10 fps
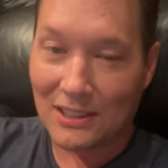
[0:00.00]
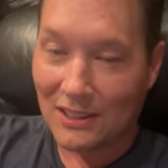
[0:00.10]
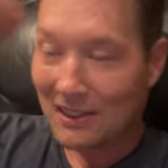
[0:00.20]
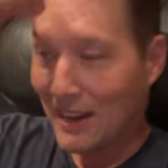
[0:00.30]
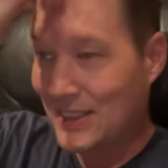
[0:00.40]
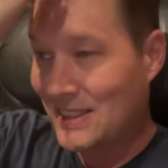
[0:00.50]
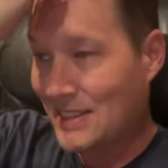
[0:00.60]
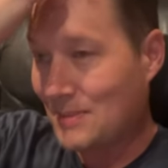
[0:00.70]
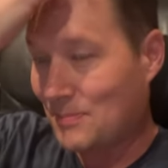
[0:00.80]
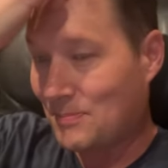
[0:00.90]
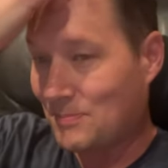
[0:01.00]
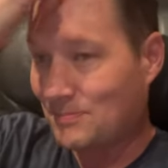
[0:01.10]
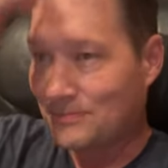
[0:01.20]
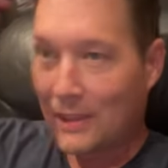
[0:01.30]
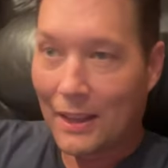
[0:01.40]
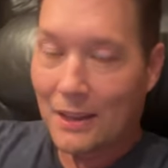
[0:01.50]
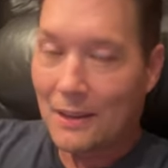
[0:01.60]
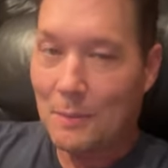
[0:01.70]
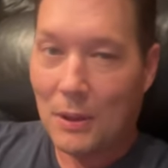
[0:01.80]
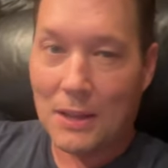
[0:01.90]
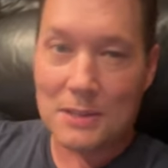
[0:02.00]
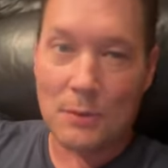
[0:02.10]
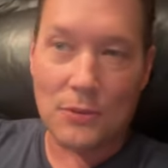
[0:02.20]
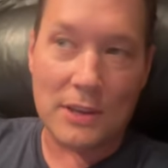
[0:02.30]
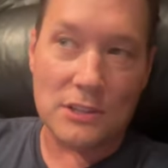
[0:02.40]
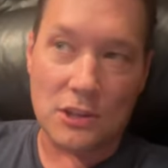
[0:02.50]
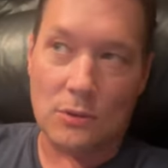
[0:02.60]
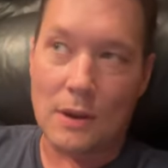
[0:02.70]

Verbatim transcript: Look, I think that's a plausible thing too.